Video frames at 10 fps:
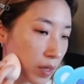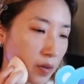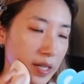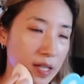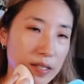
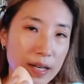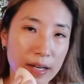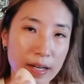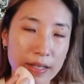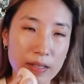I guess, yeah.
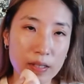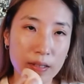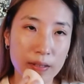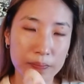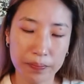I guess,
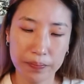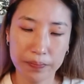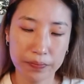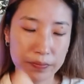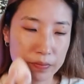um...
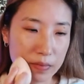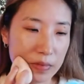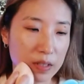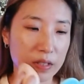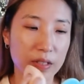
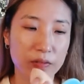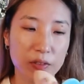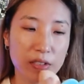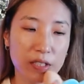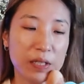Actually, I have no idea.